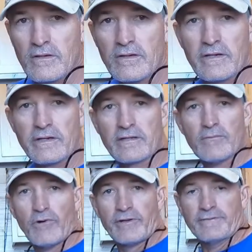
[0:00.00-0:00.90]
Good
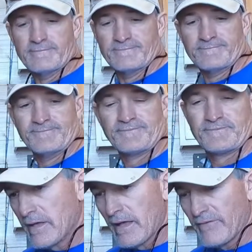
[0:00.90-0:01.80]
morning.
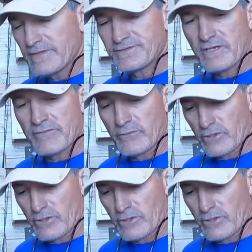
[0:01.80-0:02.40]
I've had several